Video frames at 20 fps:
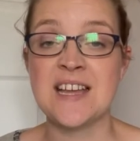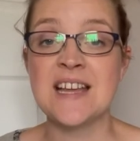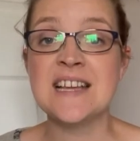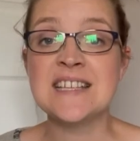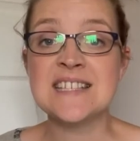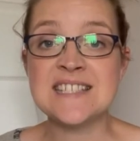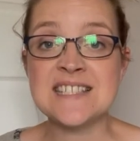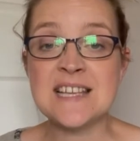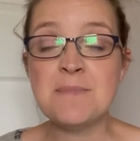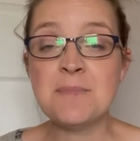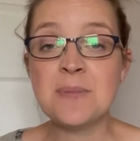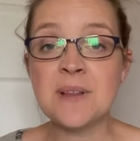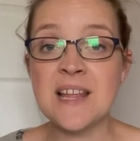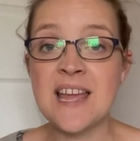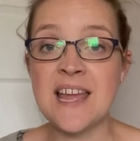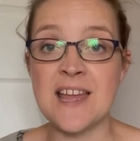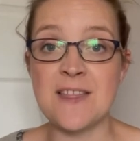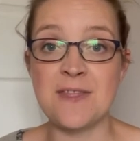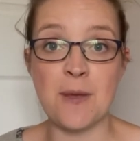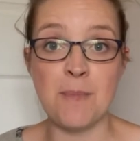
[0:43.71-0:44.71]
Simply
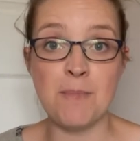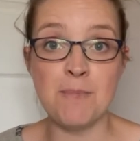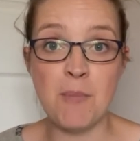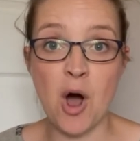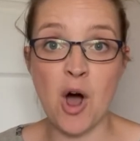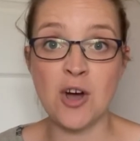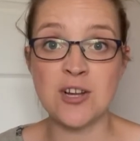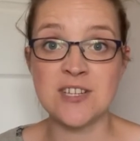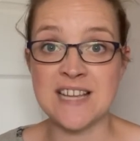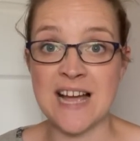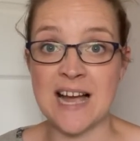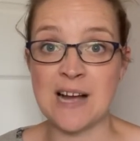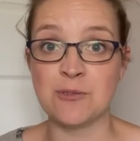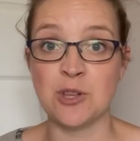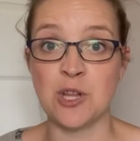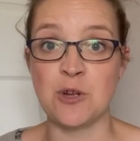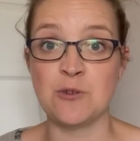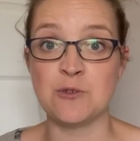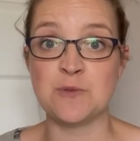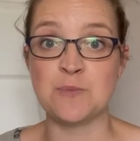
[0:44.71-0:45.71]
hit the More
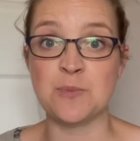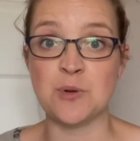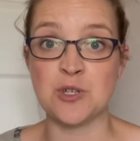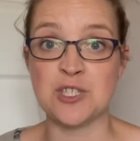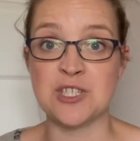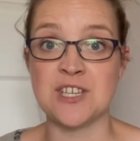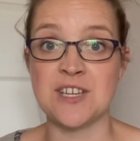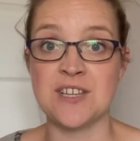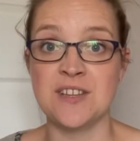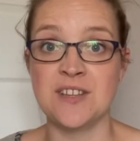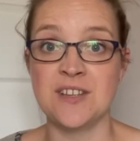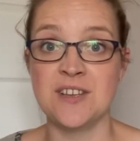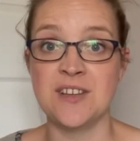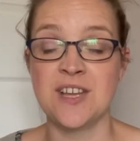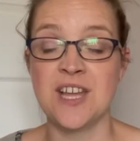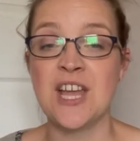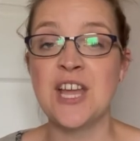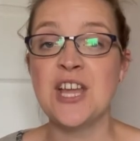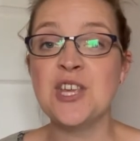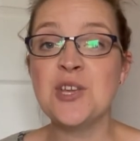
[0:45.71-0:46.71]
Downloads button.
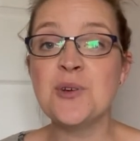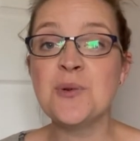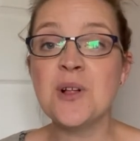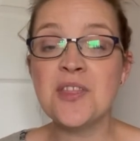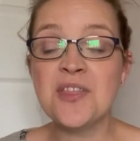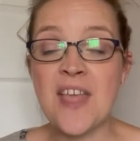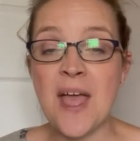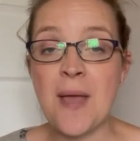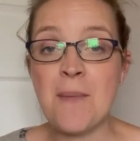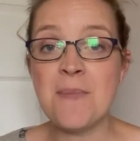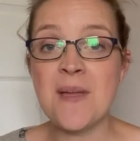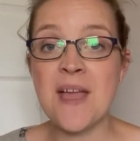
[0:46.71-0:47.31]
You will then be